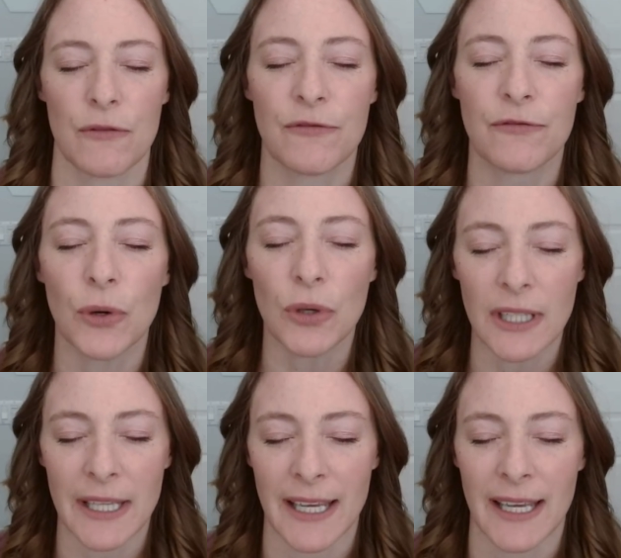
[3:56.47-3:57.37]

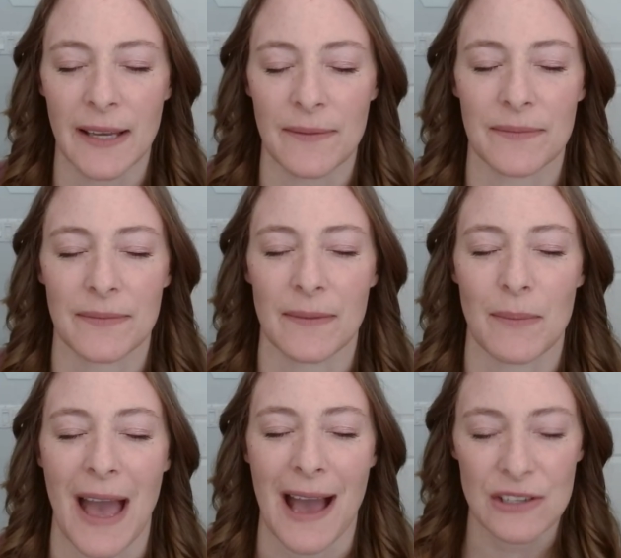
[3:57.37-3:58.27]
fully
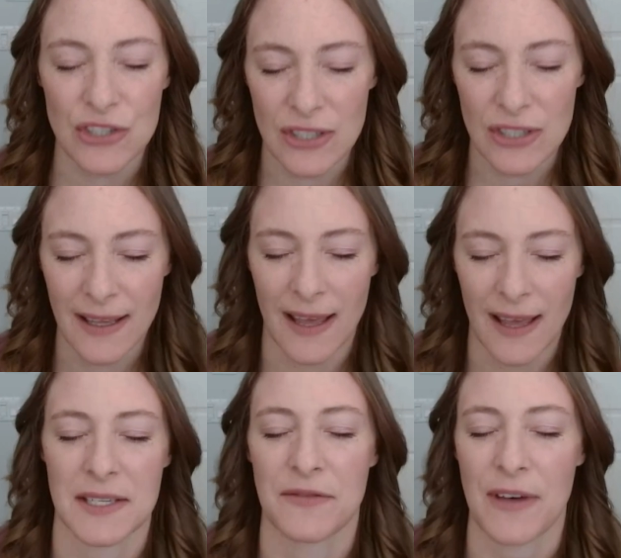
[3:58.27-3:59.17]
passionate
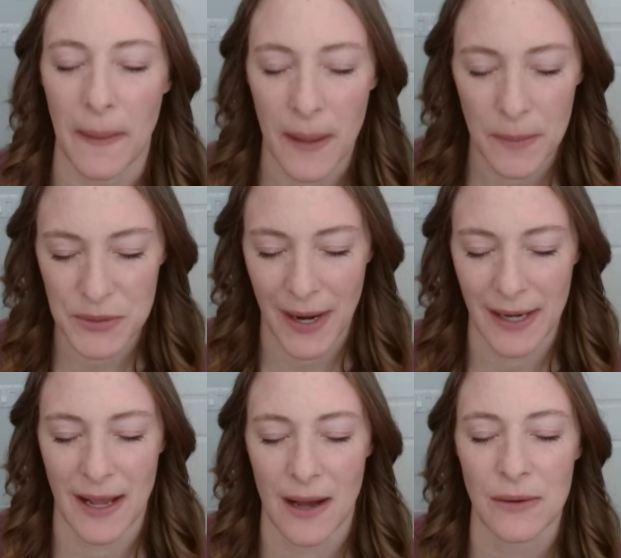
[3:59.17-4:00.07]
and developed
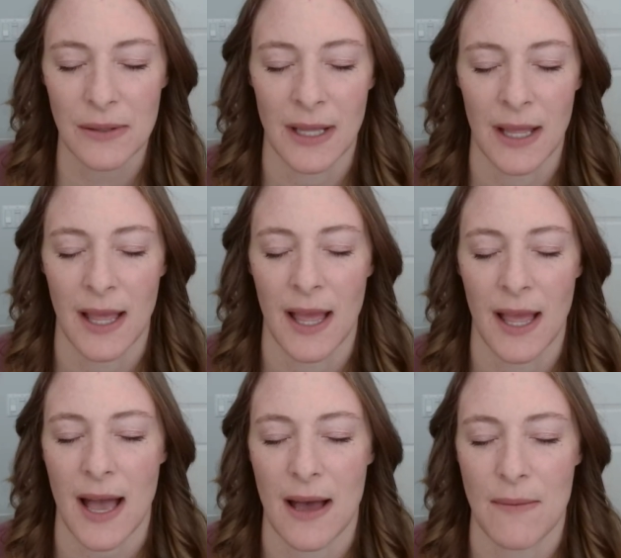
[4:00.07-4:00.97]
right now.
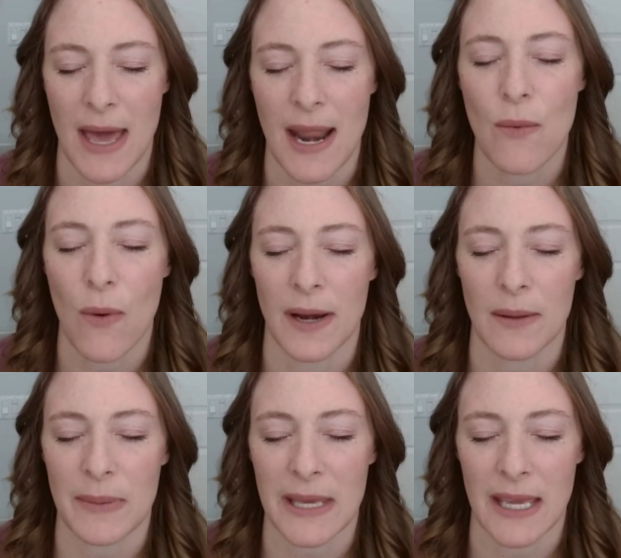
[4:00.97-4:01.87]
And I want
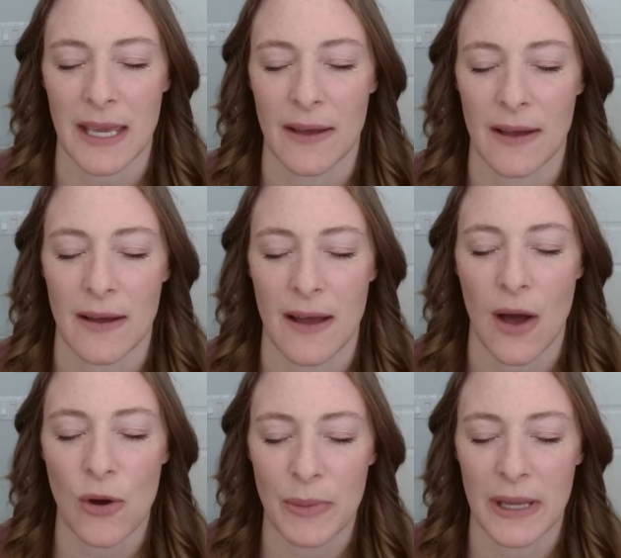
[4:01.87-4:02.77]
to be
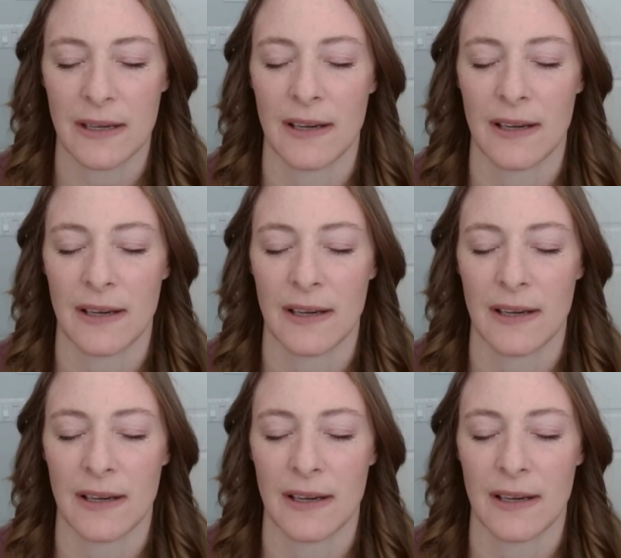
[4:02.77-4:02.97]
open,